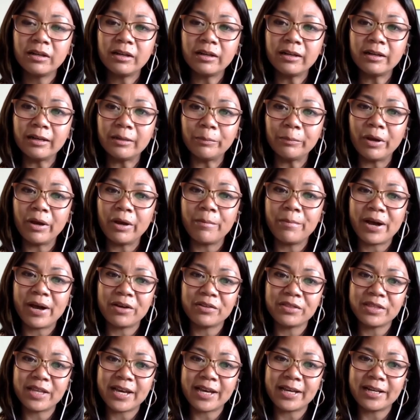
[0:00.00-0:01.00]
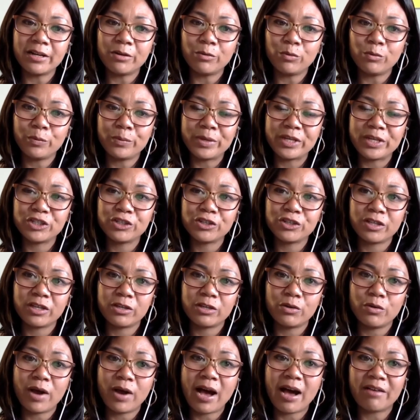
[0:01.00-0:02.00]
about that, and we'll make sure that
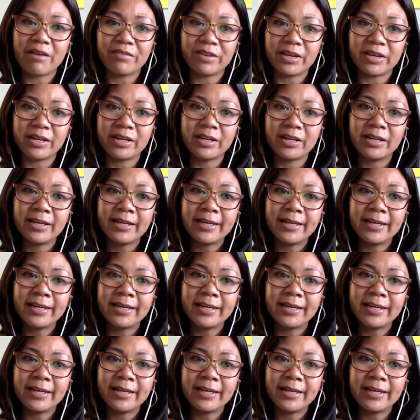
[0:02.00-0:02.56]
you have it.